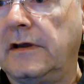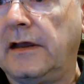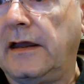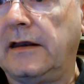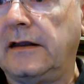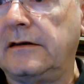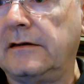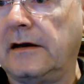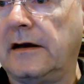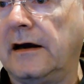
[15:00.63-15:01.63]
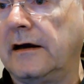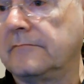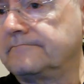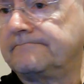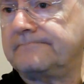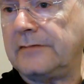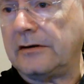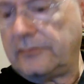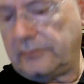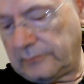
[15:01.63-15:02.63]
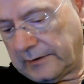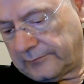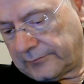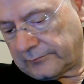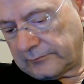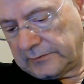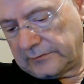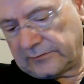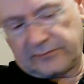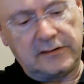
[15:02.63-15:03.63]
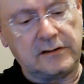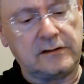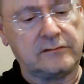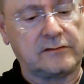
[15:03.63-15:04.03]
and then you have 3C is